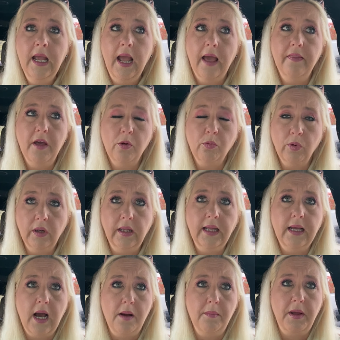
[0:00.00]
and that
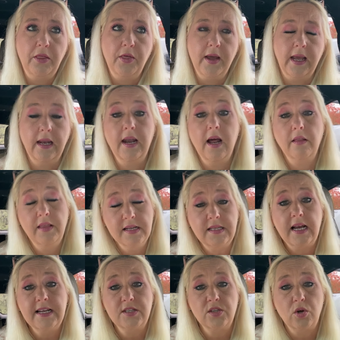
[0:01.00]
really got me thinking now this
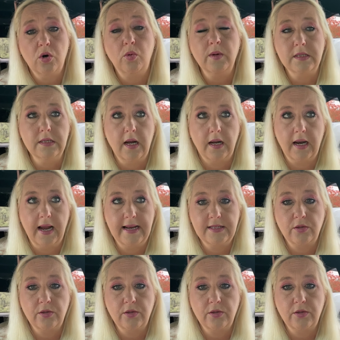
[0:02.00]
high school was not a high